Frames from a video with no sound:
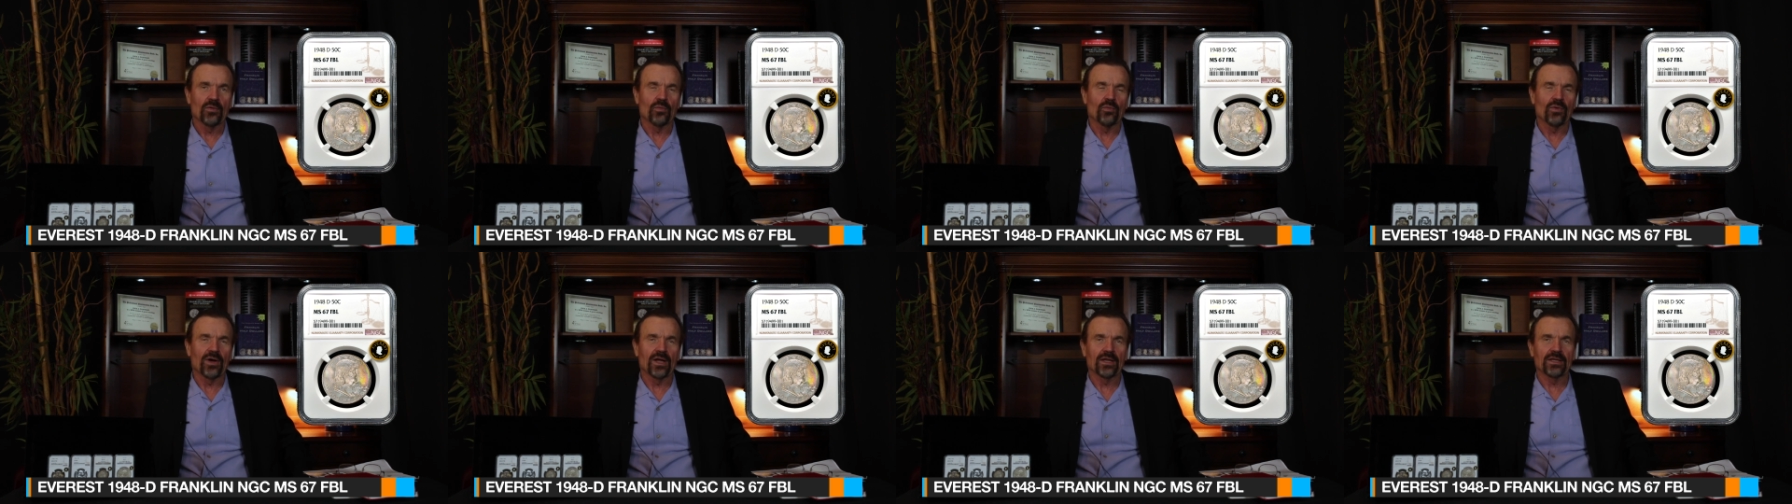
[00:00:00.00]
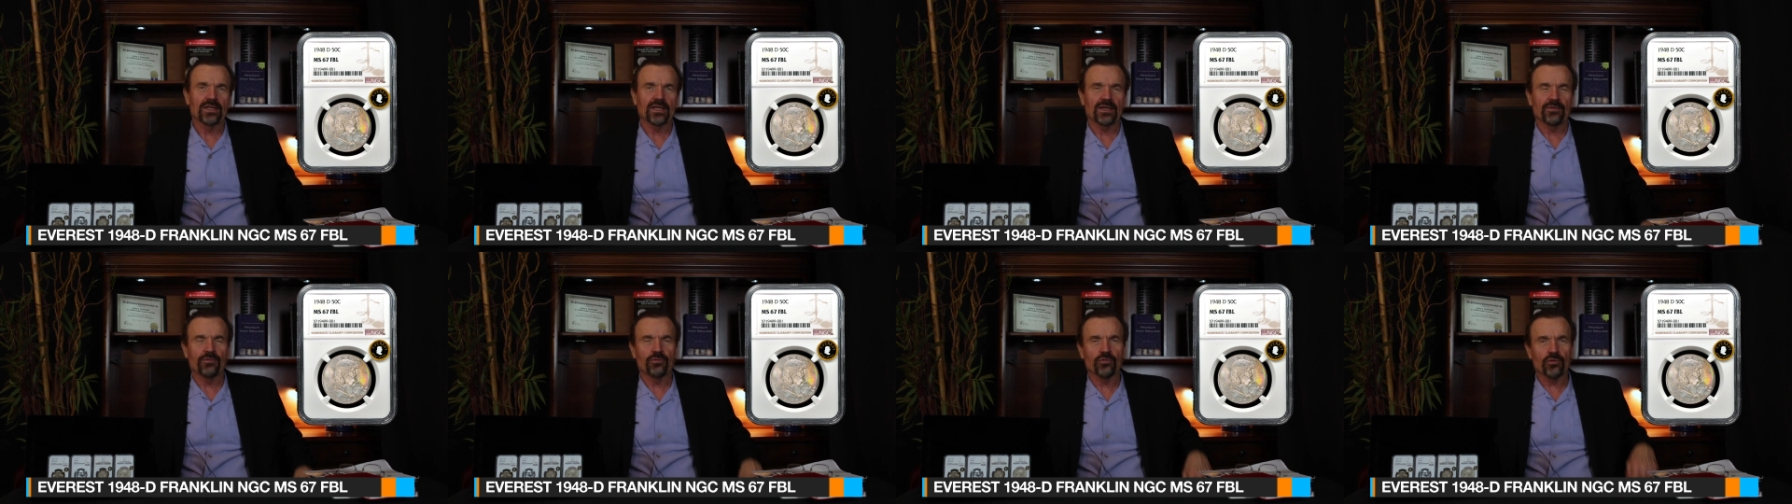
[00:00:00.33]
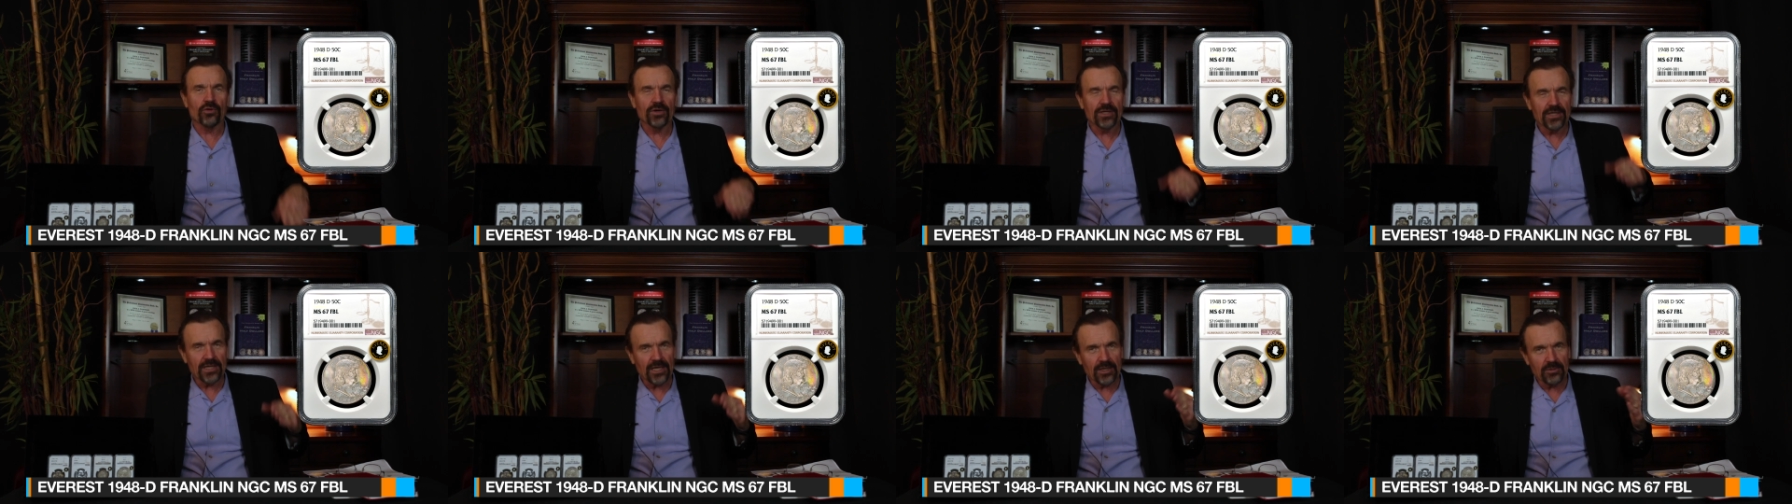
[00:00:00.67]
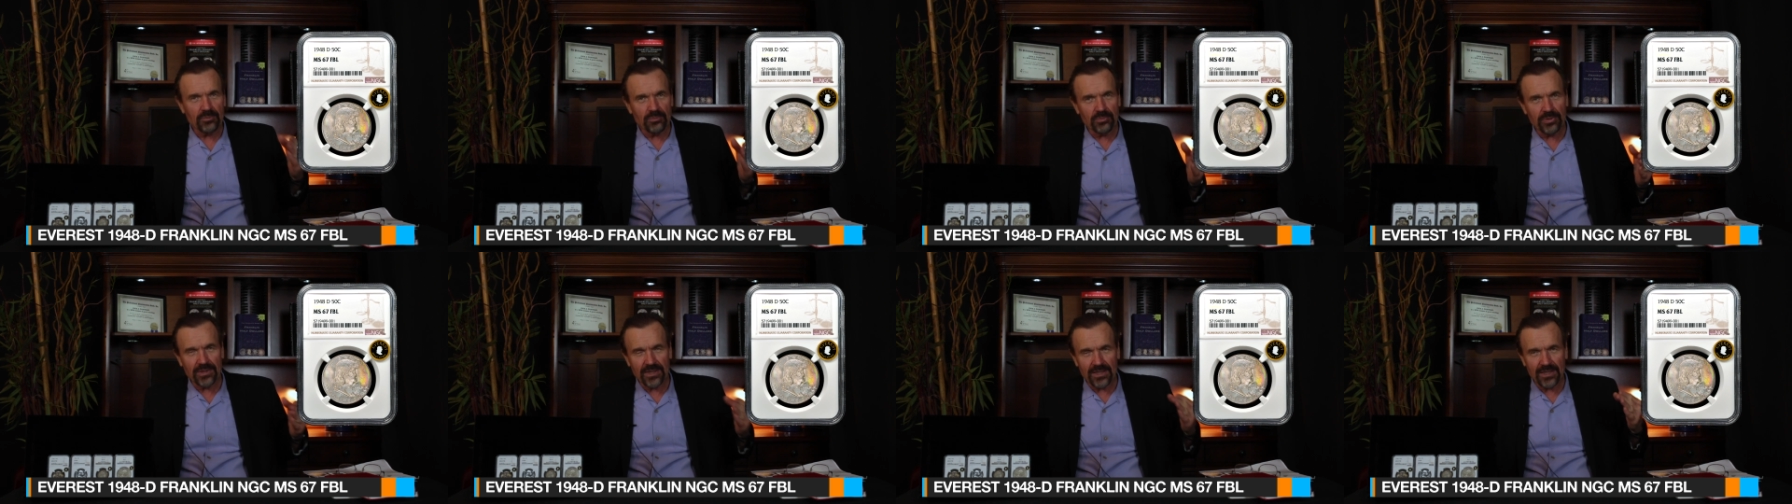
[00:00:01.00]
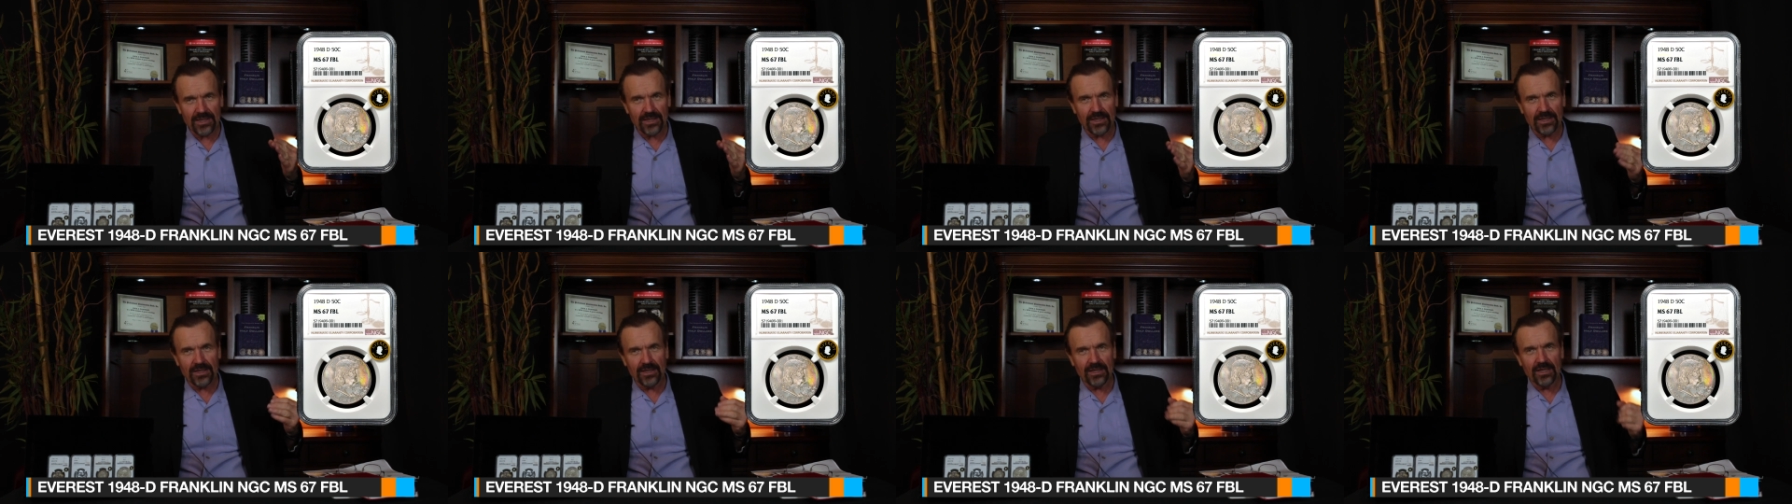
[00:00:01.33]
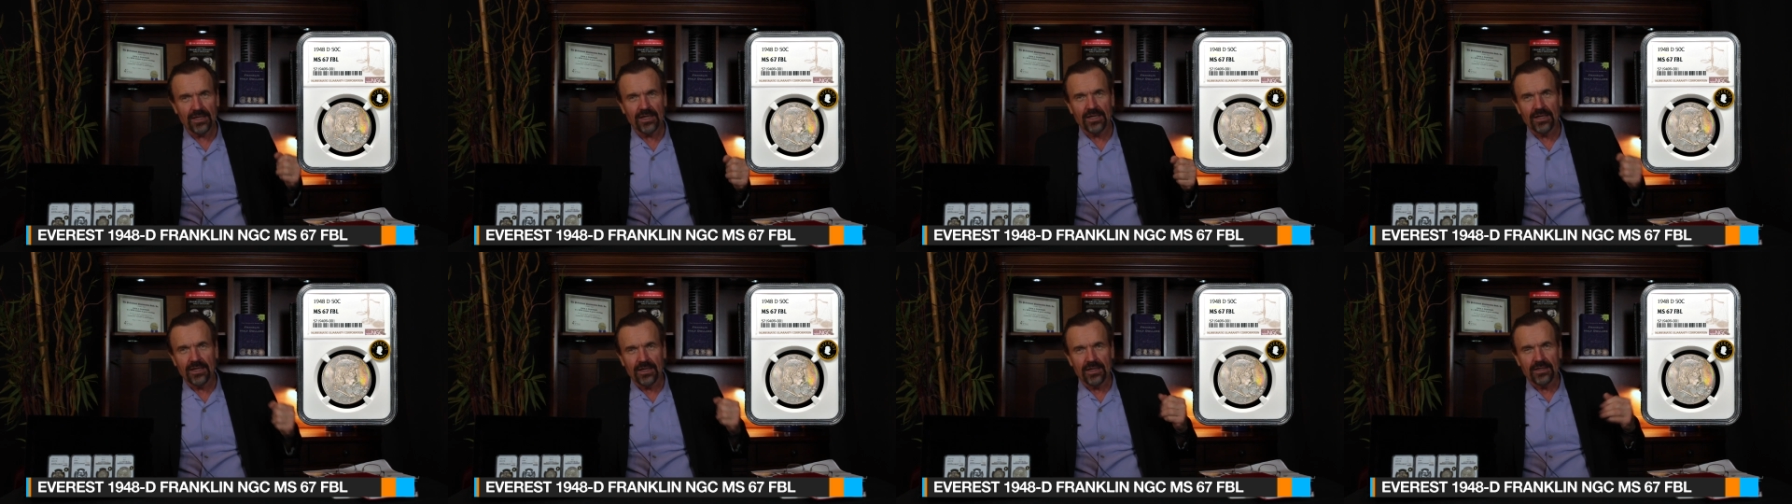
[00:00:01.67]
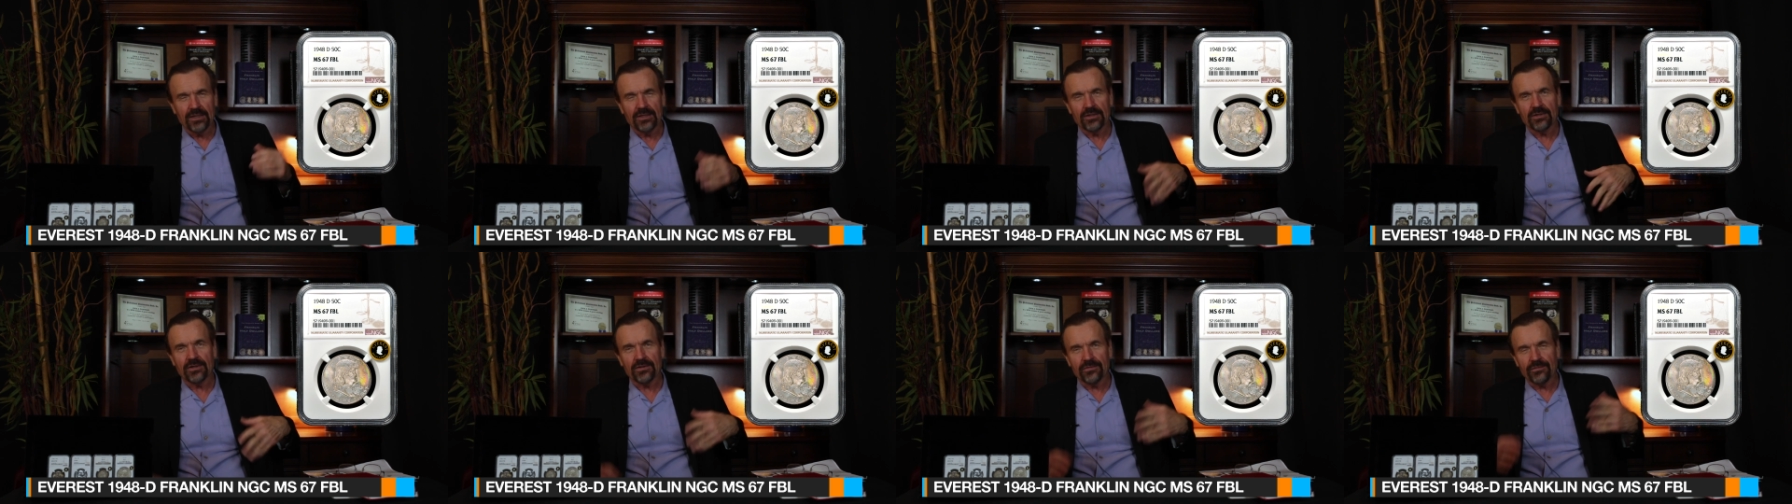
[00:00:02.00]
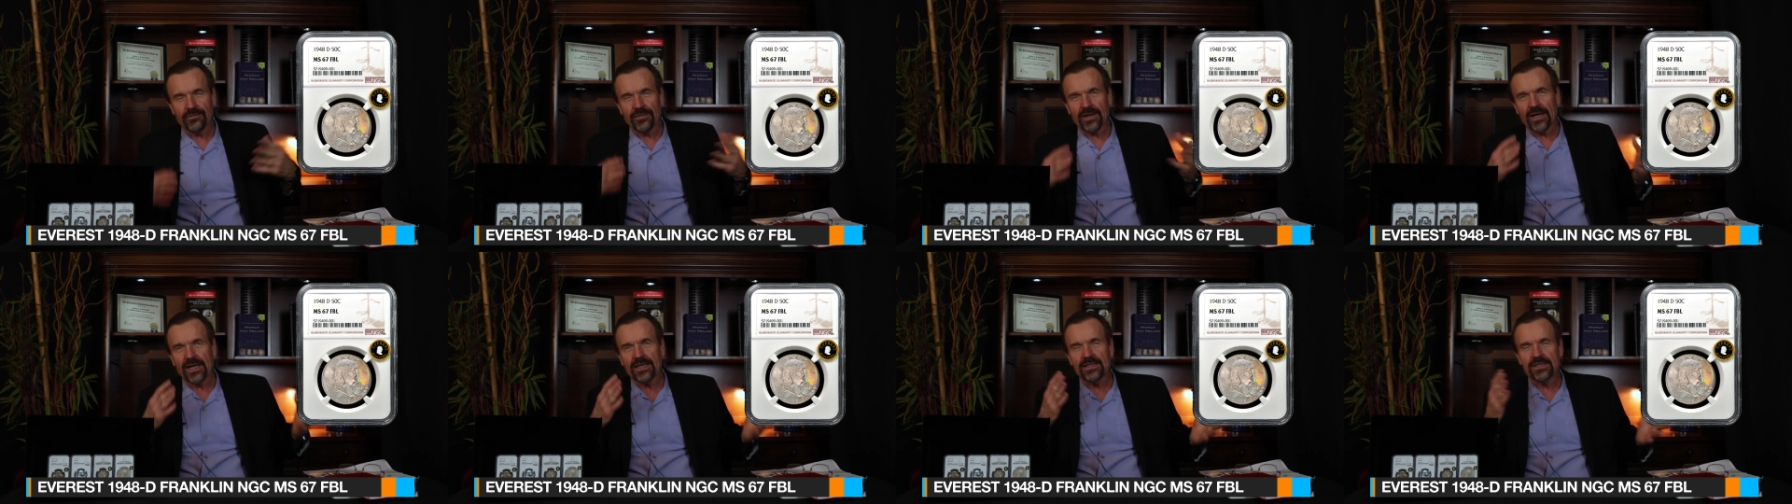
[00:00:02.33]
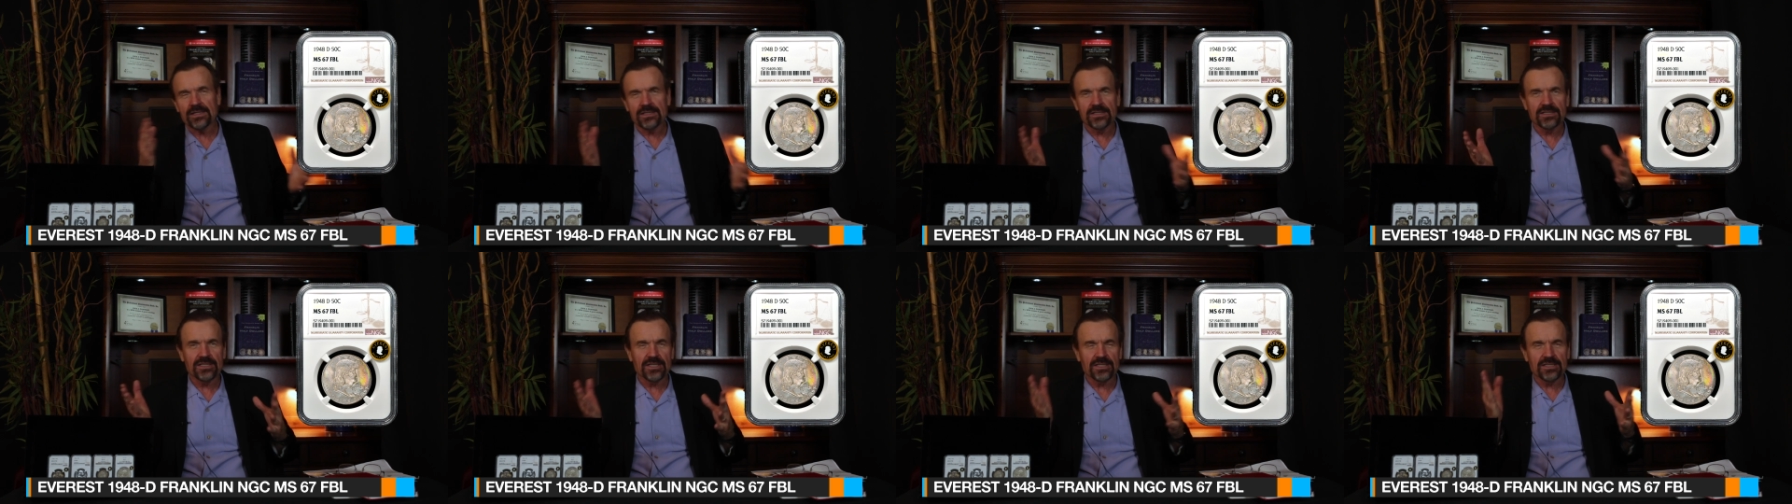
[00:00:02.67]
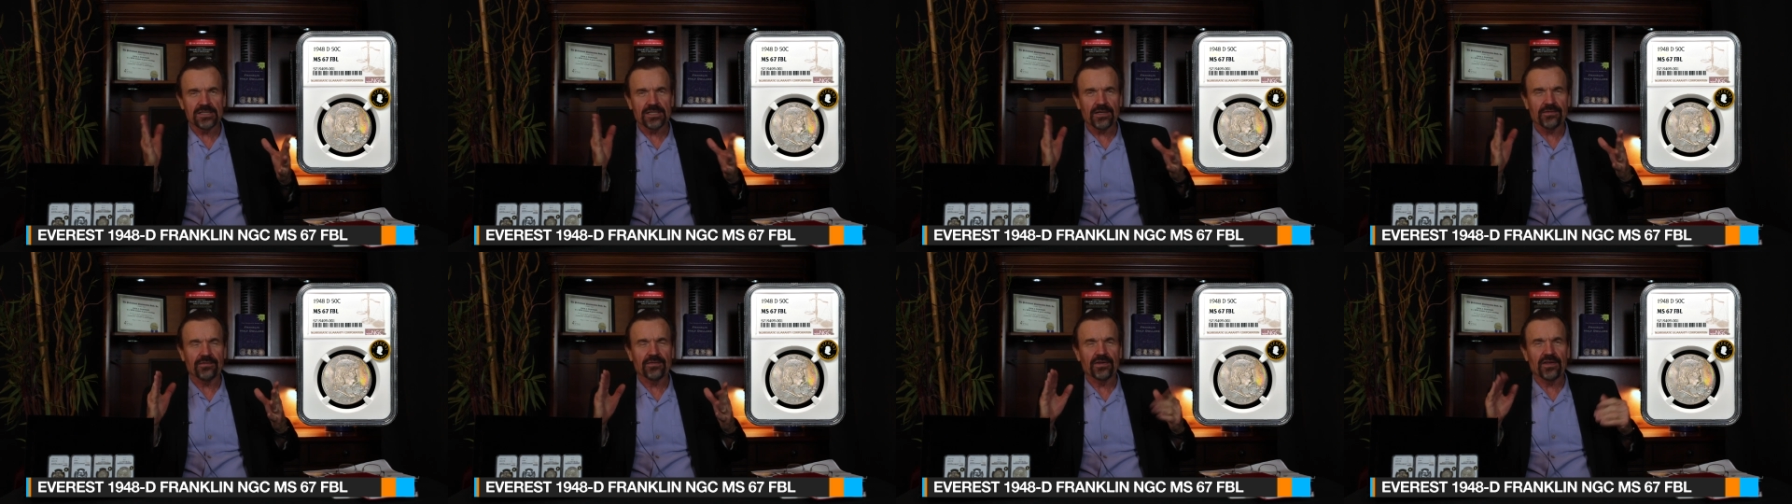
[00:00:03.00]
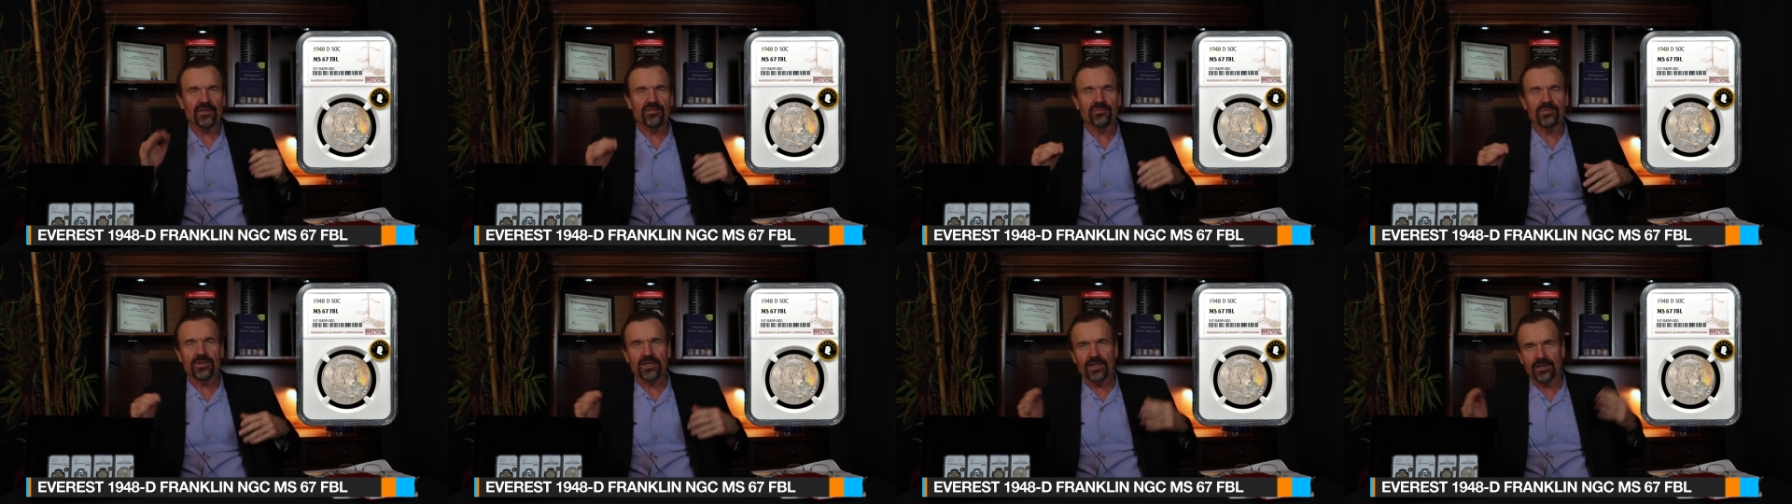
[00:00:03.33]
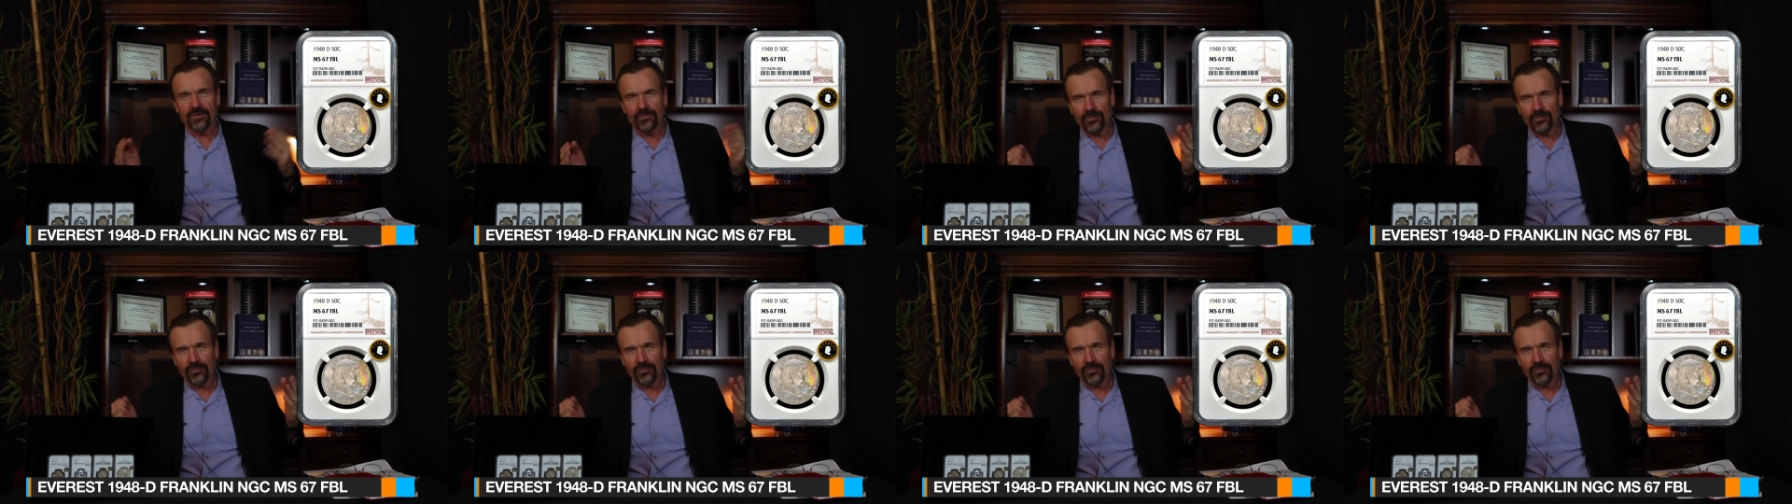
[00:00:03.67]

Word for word: while the 48P you can find in 6.7 FBL,